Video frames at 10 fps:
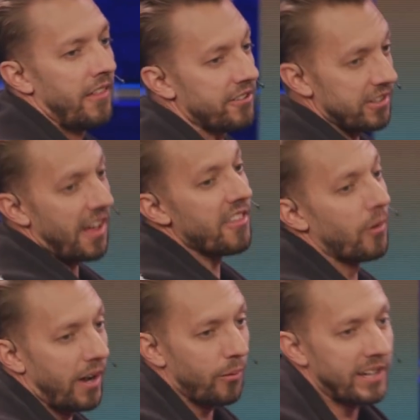There's another
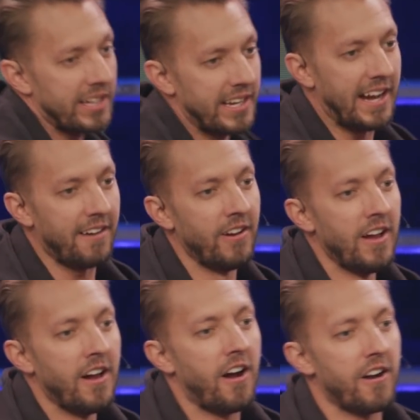way we can have
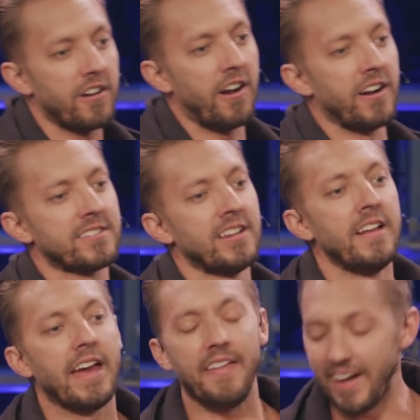hard hearts,
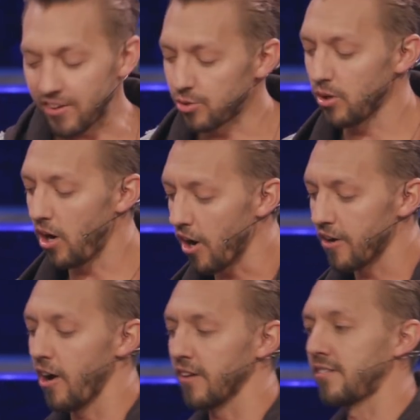and that's through the
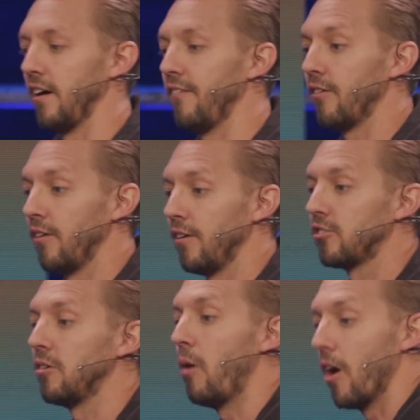hard hearts of
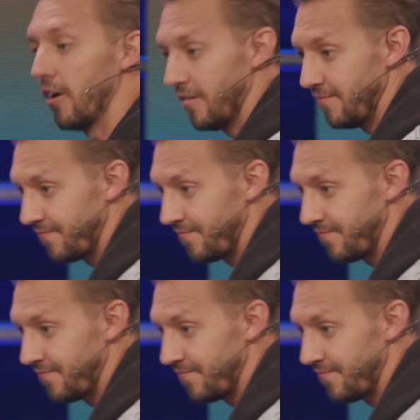tomorrow.